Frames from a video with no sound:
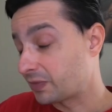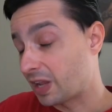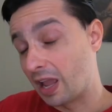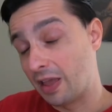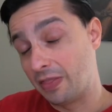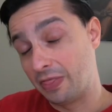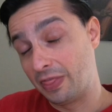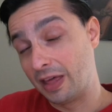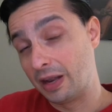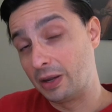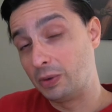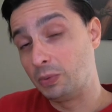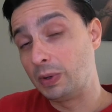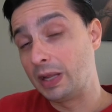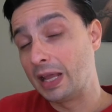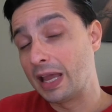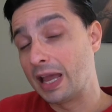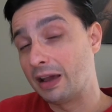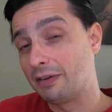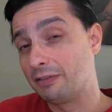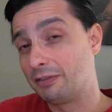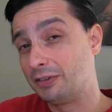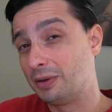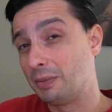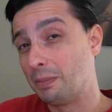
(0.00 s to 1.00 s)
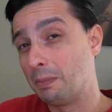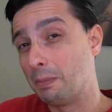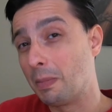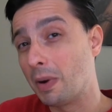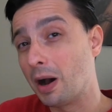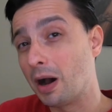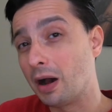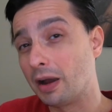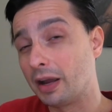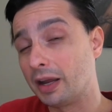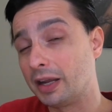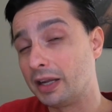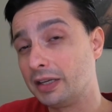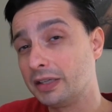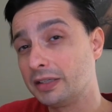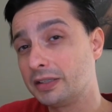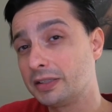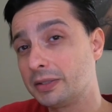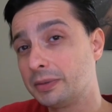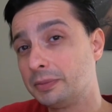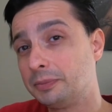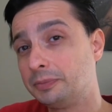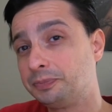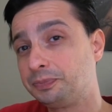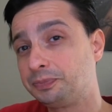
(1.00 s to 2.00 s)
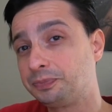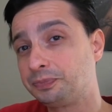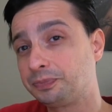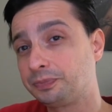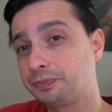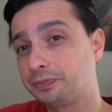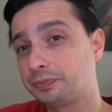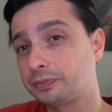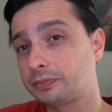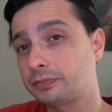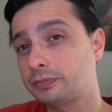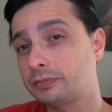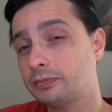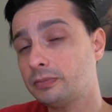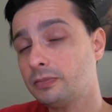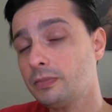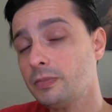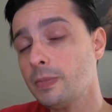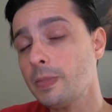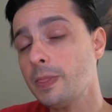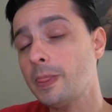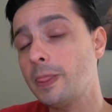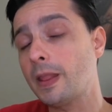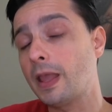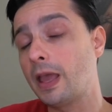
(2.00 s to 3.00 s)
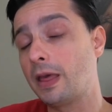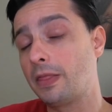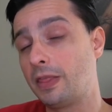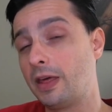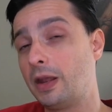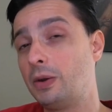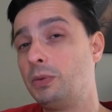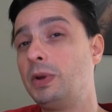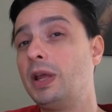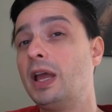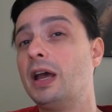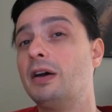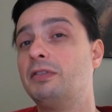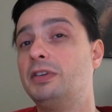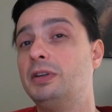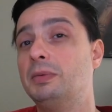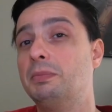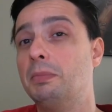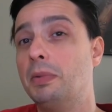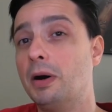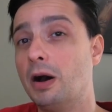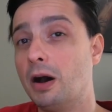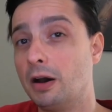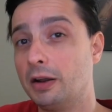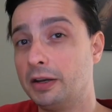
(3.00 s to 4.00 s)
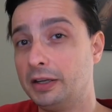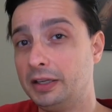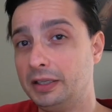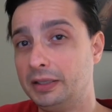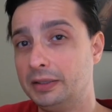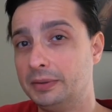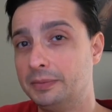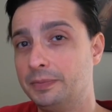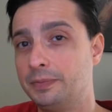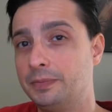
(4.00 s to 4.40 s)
And then we have the mind, and then we have the body.